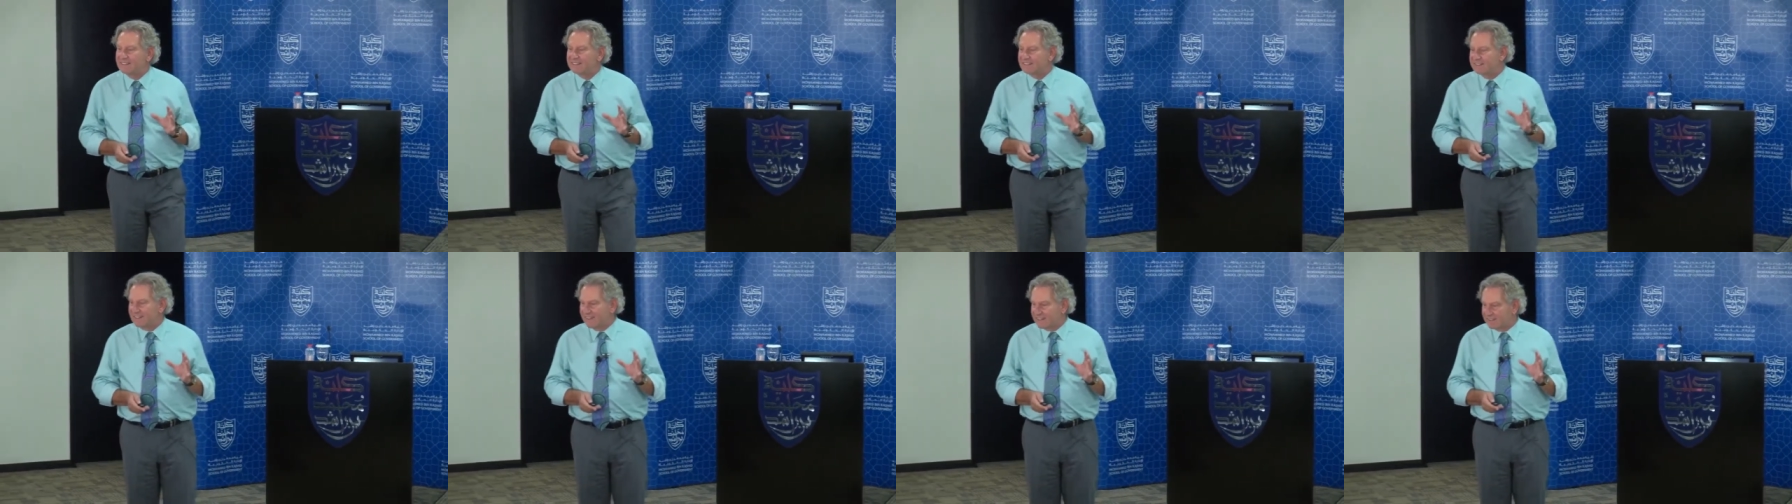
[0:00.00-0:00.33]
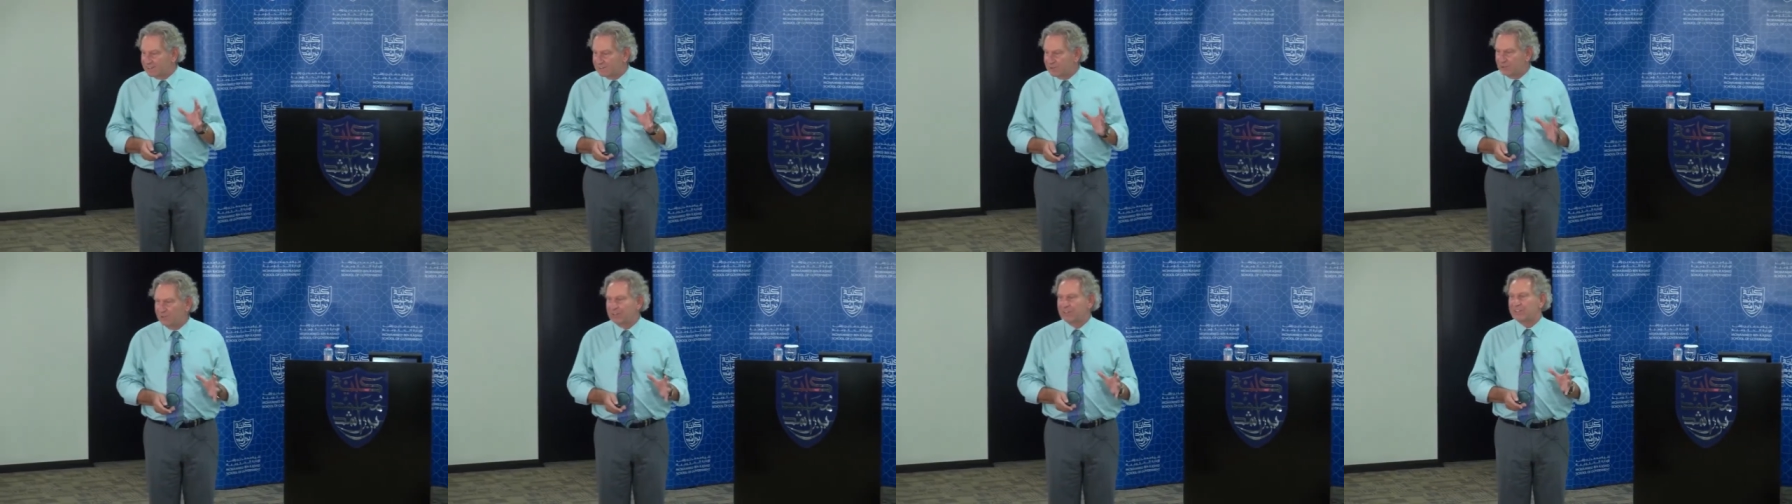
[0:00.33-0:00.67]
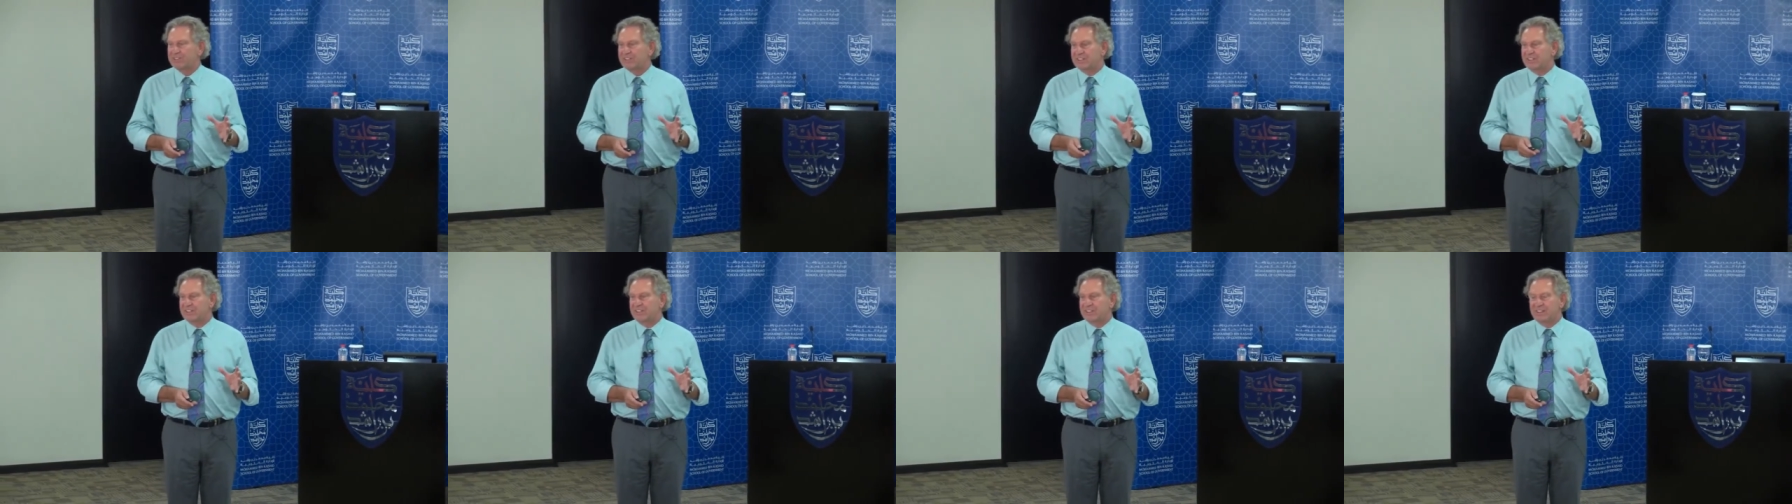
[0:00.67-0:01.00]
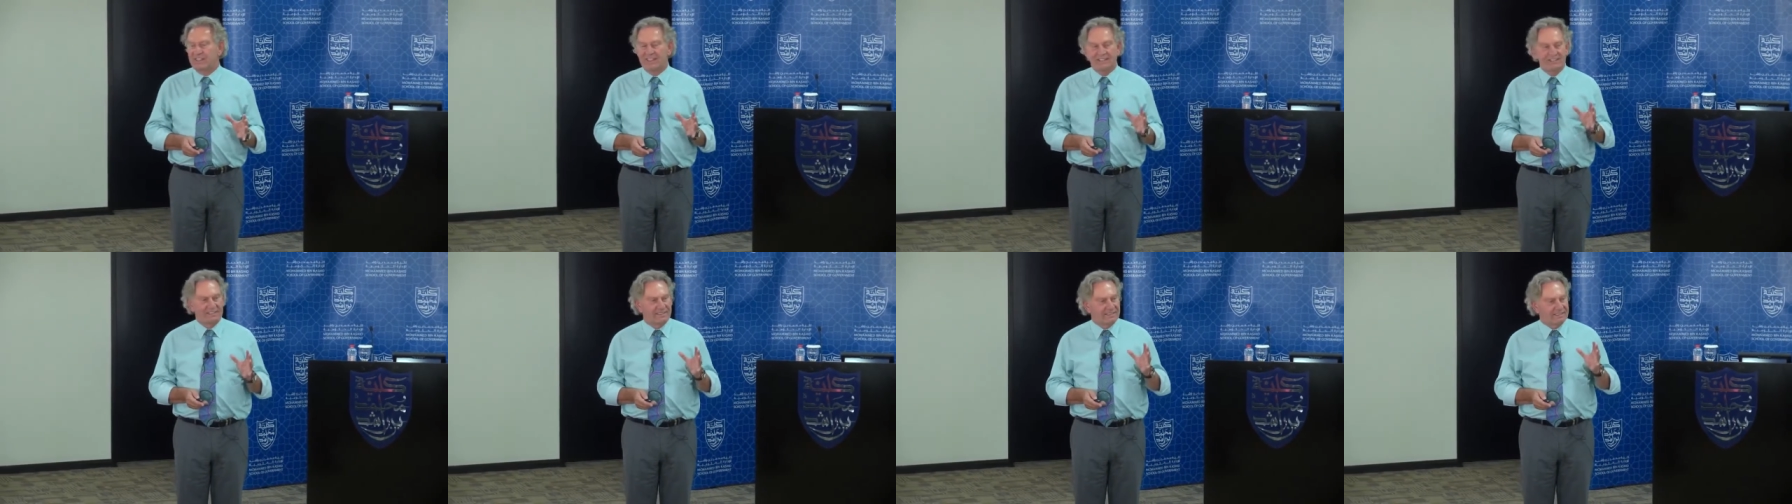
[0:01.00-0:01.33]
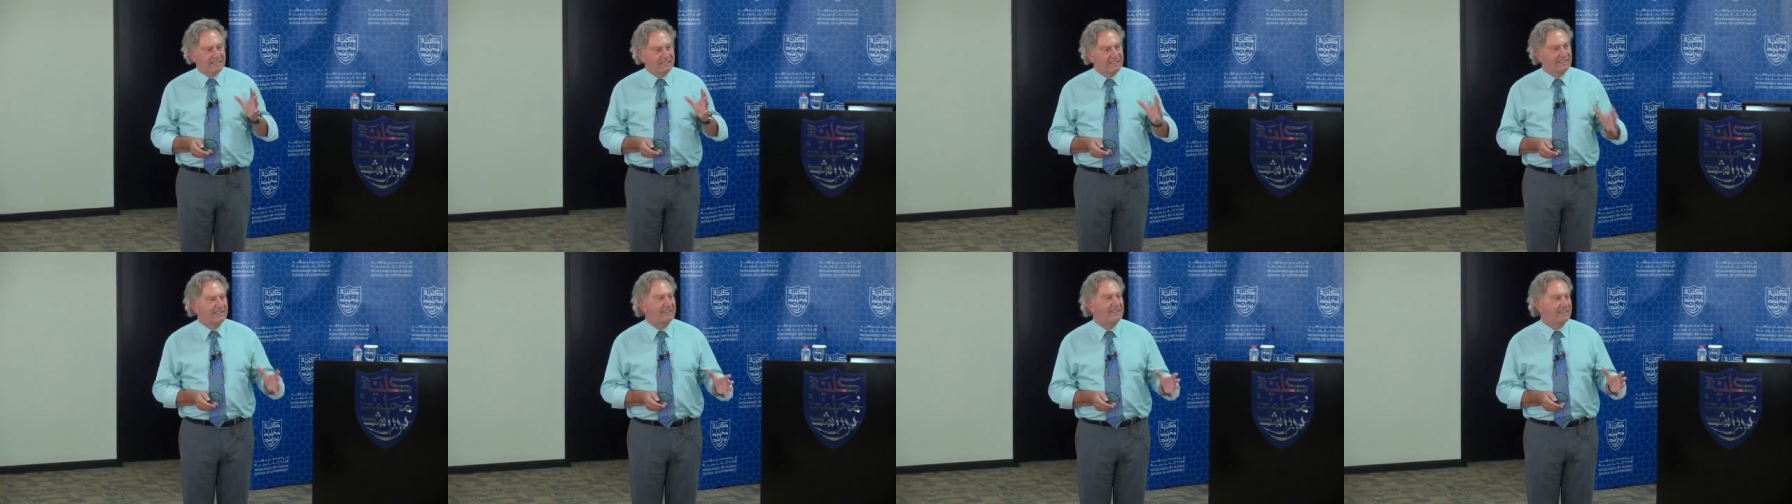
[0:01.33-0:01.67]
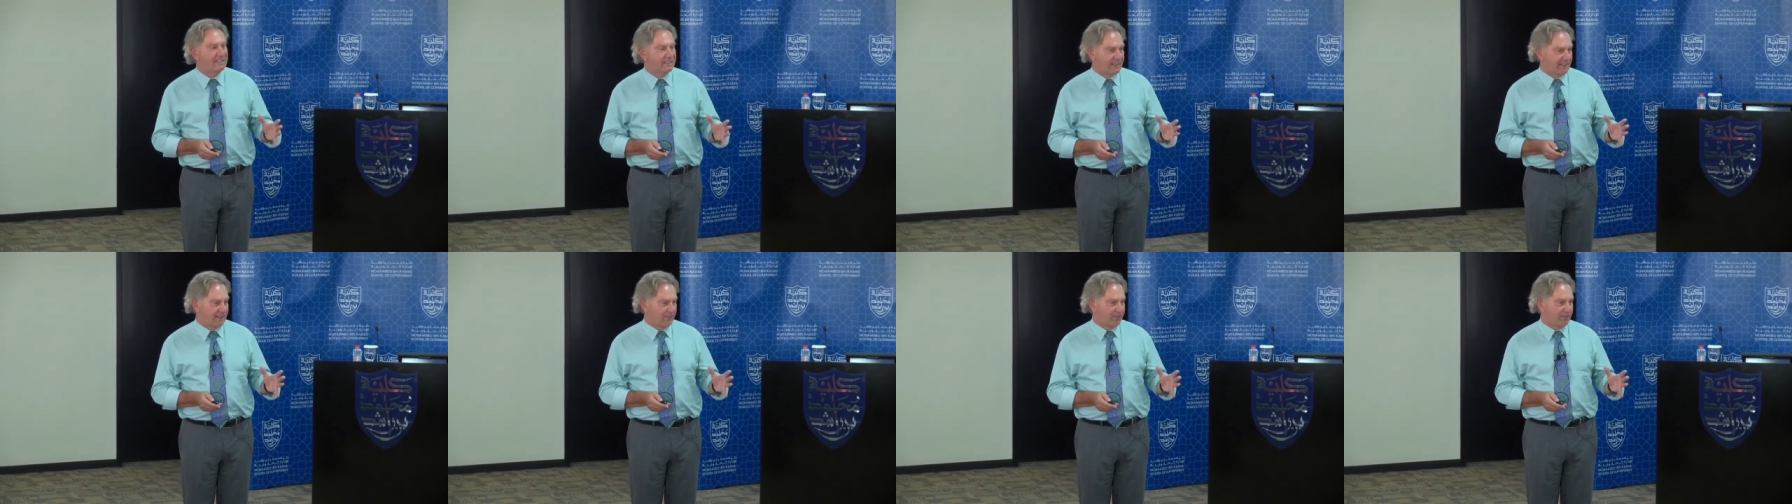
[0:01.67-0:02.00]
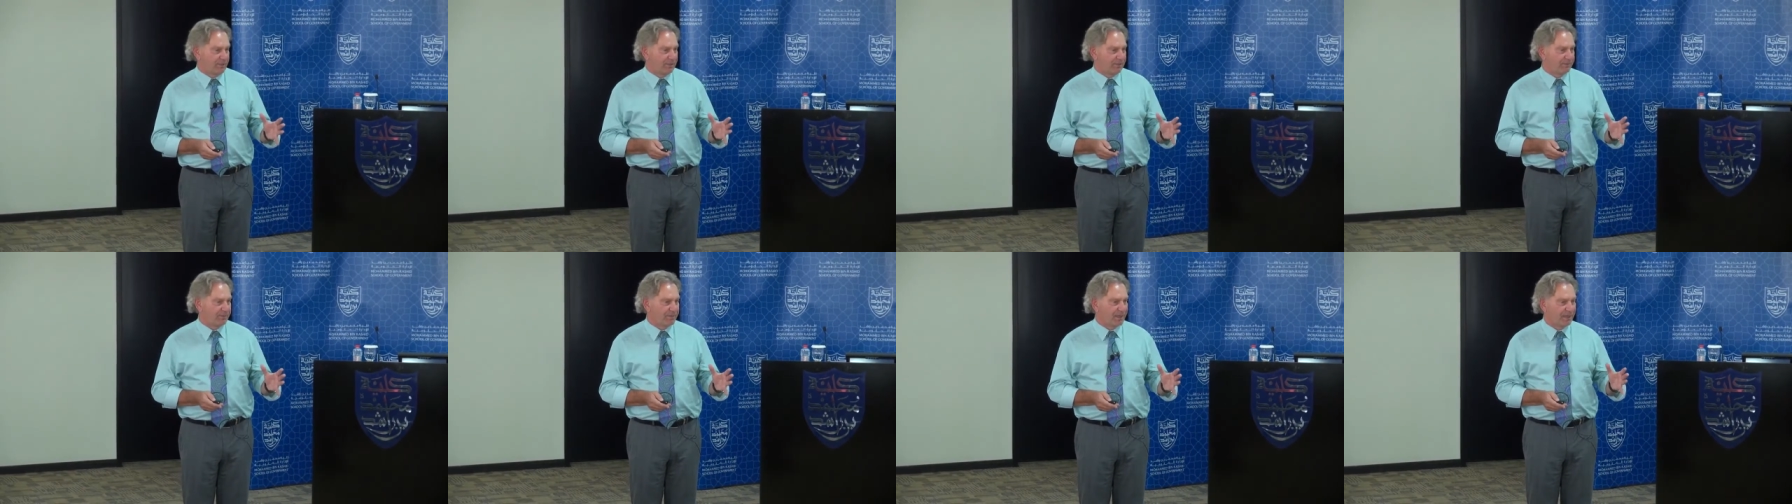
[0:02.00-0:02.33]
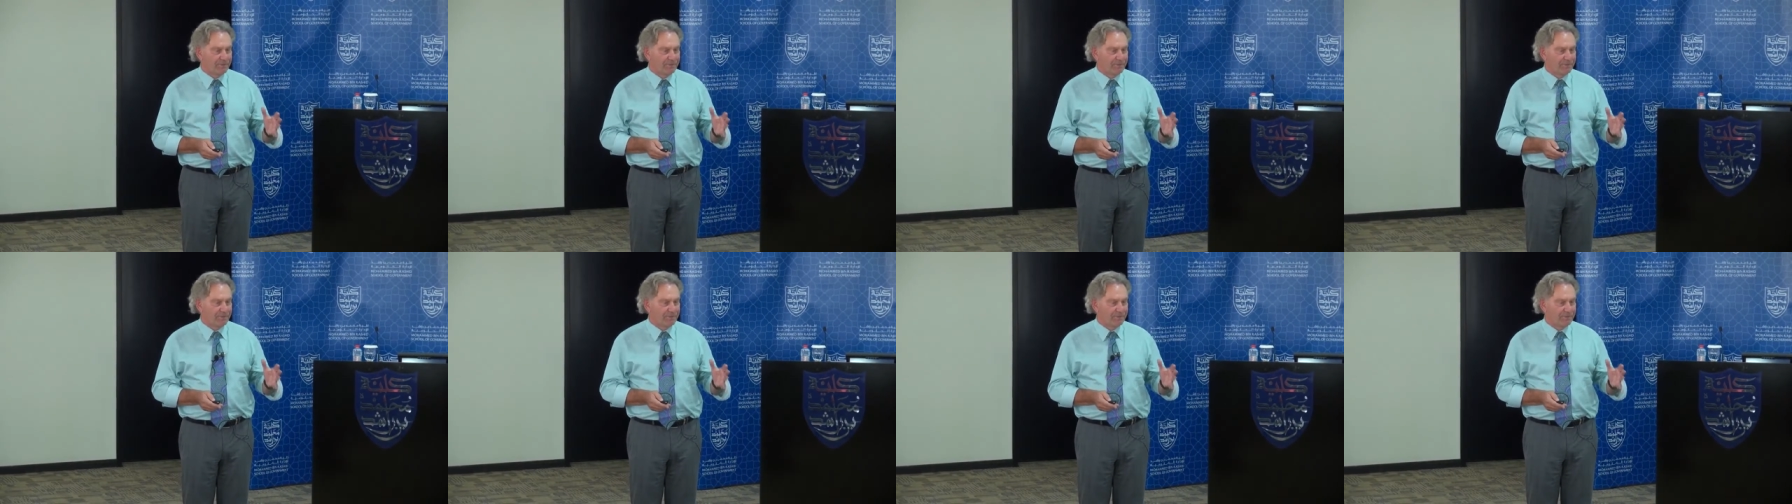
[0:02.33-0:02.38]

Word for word: technology as a key enabler?